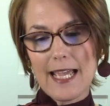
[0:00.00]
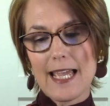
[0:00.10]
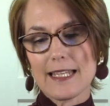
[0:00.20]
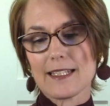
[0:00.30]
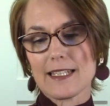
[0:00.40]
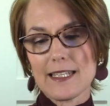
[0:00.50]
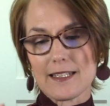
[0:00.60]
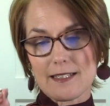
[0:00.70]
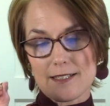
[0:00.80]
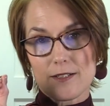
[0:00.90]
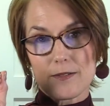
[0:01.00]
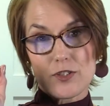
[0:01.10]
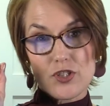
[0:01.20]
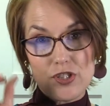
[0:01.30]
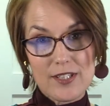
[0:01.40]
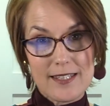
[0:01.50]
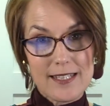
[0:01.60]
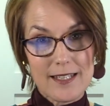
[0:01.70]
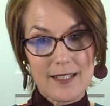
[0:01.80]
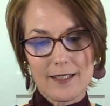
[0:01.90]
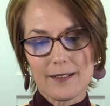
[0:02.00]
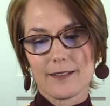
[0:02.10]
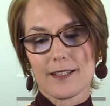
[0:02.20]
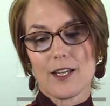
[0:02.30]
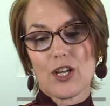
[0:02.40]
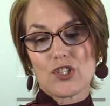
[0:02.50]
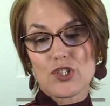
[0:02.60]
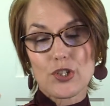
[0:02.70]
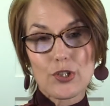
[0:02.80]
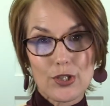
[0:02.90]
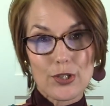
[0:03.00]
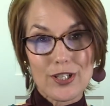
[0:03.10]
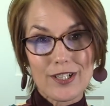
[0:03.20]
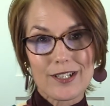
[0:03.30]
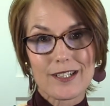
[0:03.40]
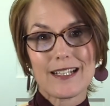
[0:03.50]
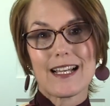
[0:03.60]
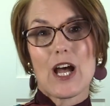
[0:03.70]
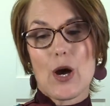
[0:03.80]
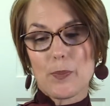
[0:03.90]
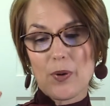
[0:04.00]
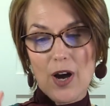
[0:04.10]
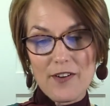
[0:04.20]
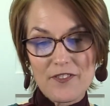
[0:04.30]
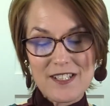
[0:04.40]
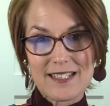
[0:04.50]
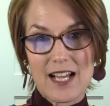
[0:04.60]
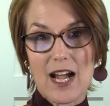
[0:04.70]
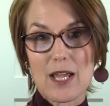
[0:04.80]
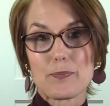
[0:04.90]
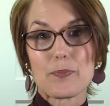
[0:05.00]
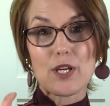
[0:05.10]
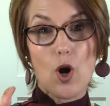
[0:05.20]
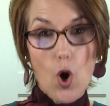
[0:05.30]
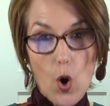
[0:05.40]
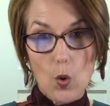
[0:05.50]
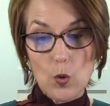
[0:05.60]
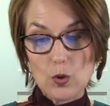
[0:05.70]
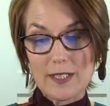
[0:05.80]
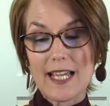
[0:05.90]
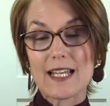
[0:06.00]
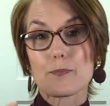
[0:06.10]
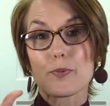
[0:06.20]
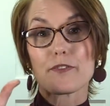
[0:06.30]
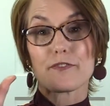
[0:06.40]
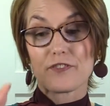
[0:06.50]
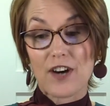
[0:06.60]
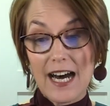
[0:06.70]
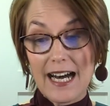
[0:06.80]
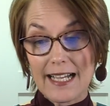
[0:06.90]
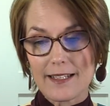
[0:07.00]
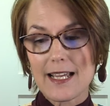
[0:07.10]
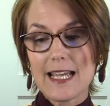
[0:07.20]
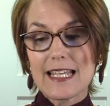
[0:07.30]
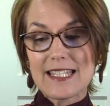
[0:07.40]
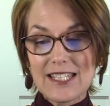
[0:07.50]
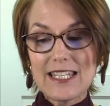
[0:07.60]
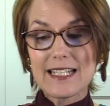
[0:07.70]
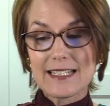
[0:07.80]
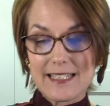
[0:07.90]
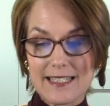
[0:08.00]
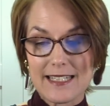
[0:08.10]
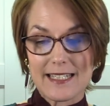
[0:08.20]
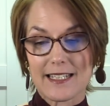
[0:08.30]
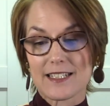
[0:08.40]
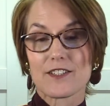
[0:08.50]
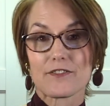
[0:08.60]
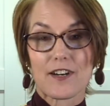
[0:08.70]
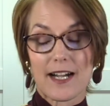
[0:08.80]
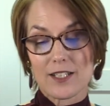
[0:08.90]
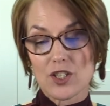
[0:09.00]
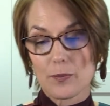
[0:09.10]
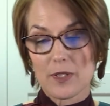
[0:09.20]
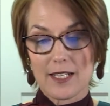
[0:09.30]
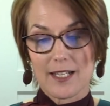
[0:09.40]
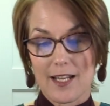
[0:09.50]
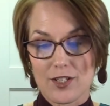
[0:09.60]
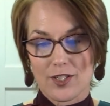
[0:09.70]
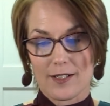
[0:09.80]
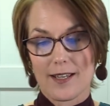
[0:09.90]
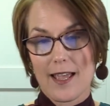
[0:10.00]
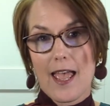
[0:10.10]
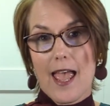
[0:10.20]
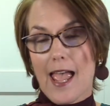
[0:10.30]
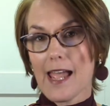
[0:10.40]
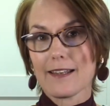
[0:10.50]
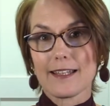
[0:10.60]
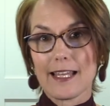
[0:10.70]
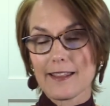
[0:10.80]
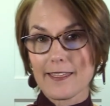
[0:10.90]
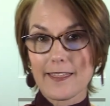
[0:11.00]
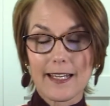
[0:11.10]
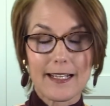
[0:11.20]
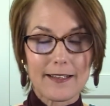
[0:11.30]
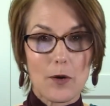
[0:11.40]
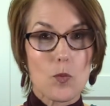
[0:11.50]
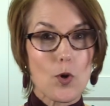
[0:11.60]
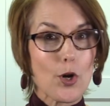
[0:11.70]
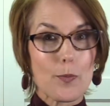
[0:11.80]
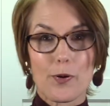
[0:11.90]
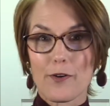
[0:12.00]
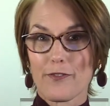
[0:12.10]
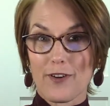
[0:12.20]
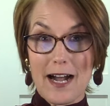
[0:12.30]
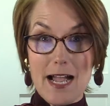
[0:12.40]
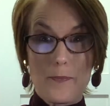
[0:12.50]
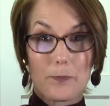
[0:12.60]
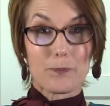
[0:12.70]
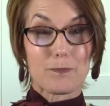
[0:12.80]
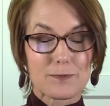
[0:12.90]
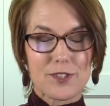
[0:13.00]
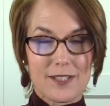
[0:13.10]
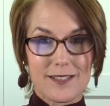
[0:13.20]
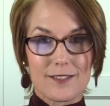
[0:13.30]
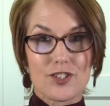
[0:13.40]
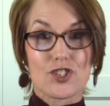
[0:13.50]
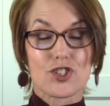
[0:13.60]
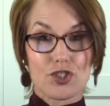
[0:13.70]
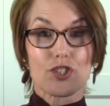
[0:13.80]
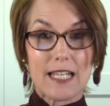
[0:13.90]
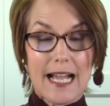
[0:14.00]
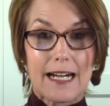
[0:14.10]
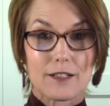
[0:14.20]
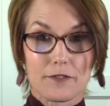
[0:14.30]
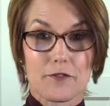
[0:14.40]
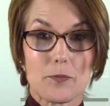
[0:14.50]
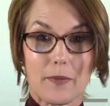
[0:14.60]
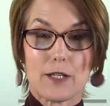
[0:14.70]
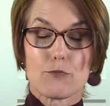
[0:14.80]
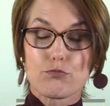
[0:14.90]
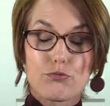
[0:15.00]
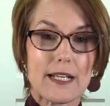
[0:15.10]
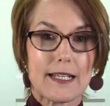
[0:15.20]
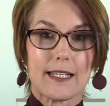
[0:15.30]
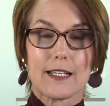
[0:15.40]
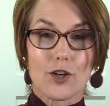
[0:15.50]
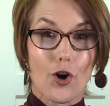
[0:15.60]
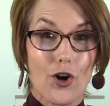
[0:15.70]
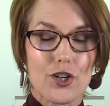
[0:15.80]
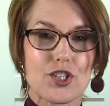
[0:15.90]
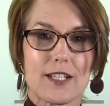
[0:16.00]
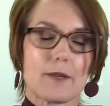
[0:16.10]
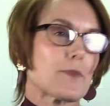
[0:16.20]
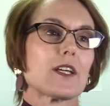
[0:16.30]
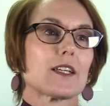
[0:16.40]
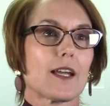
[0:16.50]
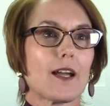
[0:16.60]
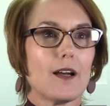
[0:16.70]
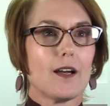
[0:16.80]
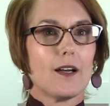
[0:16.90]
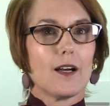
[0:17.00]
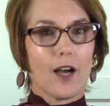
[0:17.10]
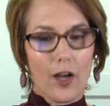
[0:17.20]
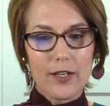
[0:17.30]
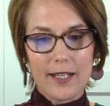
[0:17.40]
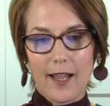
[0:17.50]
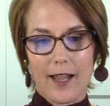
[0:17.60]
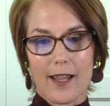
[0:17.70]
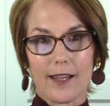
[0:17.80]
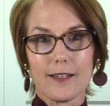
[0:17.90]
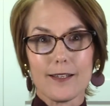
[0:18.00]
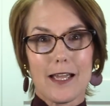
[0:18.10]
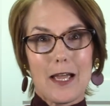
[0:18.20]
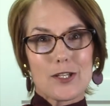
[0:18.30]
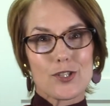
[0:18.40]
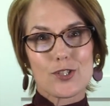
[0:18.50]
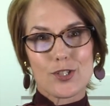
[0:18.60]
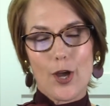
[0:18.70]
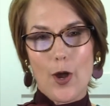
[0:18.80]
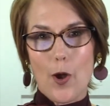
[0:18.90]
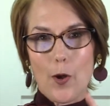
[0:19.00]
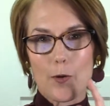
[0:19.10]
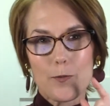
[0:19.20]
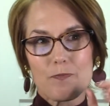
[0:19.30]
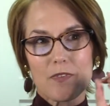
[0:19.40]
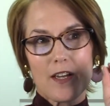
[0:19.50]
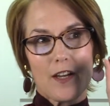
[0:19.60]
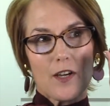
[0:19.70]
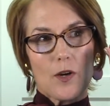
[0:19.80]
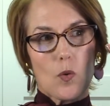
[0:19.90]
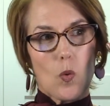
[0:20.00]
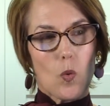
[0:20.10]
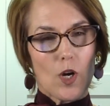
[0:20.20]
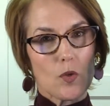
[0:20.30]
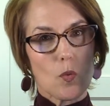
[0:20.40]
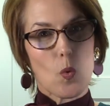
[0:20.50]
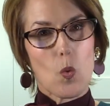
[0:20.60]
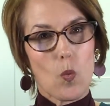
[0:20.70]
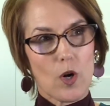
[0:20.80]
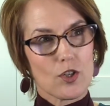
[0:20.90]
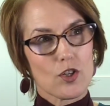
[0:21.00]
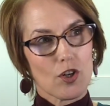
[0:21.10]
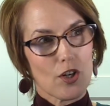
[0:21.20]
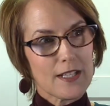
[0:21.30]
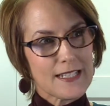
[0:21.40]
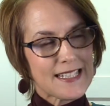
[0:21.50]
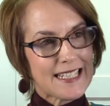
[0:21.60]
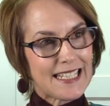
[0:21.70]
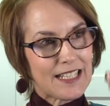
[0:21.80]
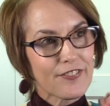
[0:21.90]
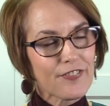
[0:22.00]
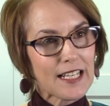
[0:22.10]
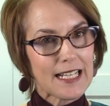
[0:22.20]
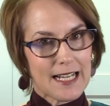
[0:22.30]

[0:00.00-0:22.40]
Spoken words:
And it is to see, to look, prophesy, behold, and provide. Seeing as a seer, divine communication. And that thing, the word provide, just stood out for me really largely. And I'm thinking, okay, so what God is giving